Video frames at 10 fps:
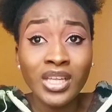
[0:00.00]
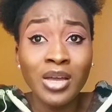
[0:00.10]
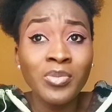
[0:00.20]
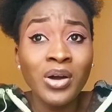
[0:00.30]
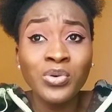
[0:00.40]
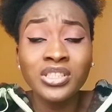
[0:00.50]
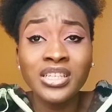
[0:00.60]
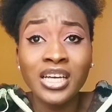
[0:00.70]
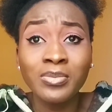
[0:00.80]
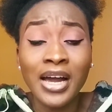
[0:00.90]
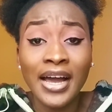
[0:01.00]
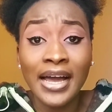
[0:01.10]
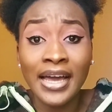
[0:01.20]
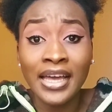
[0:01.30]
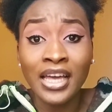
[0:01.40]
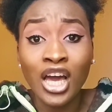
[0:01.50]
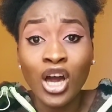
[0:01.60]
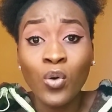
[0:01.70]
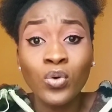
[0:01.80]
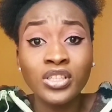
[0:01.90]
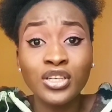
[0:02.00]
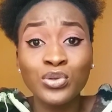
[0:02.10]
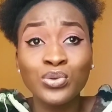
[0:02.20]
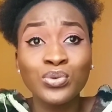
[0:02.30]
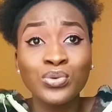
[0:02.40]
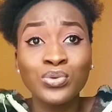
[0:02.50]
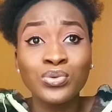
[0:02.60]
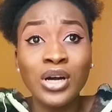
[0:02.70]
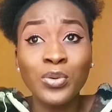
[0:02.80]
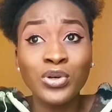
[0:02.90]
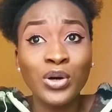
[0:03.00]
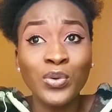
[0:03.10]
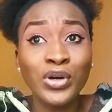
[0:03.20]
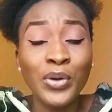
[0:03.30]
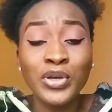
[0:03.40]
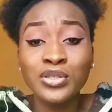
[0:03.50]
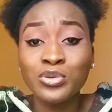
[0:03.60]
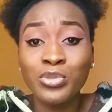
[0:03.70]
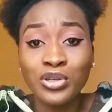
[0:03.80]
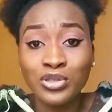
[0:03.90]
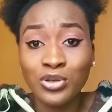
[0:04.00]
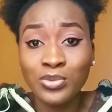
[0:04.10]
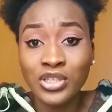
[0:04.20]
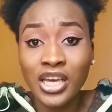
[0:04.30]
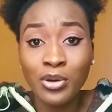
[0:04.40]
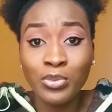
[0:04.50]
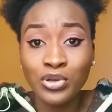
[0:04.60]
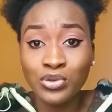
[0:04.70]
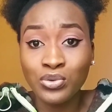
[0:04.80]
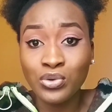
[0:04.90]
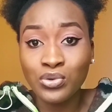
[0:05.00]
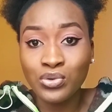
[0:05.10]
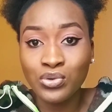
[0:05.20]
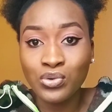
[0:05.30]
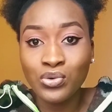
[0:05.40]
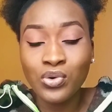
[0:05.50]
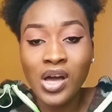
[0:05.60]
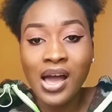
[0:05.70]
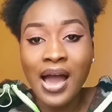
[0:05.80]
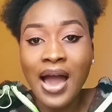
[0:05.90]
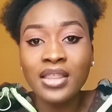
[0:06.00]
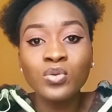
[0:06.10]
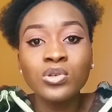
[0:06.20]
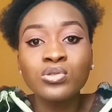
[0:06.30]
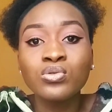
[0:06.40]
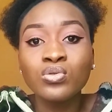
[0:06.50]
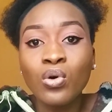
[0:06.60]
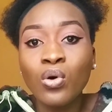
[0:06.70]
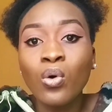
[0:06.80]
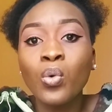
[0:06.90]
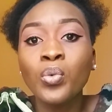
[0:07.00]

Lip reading: Remember one time I went to the bus stop to get a bus to go to school, and it was so